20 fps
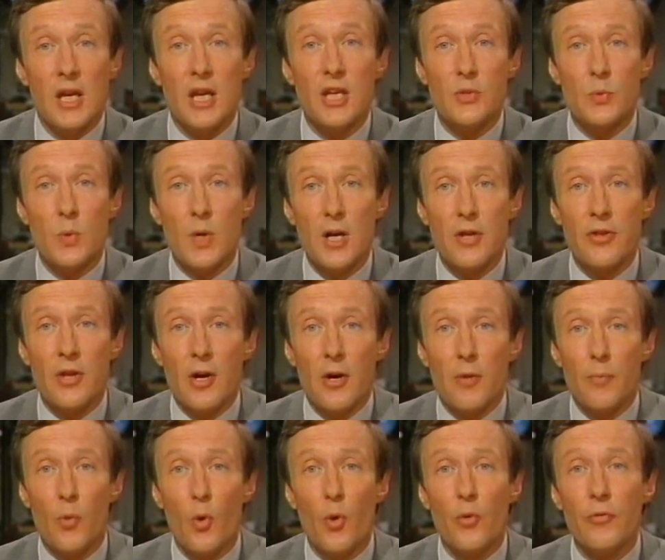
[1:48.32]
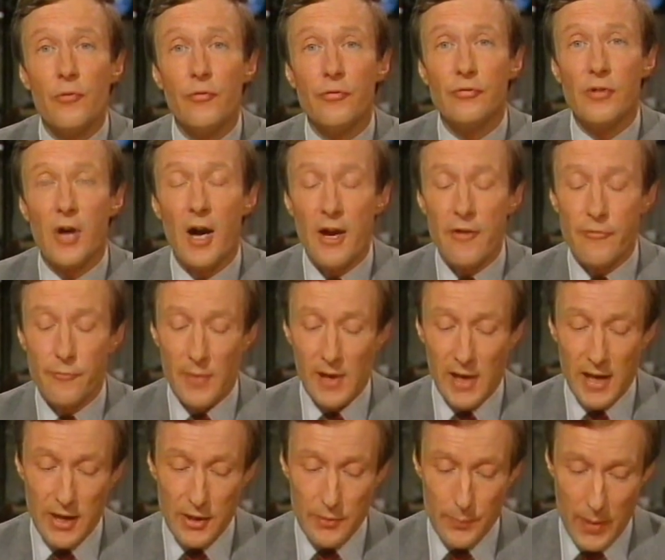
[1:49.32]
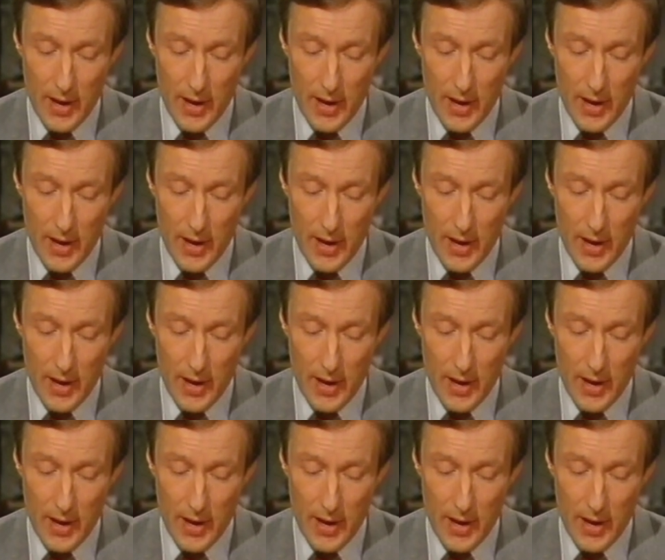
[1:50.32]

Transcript: is worth more than £5 million.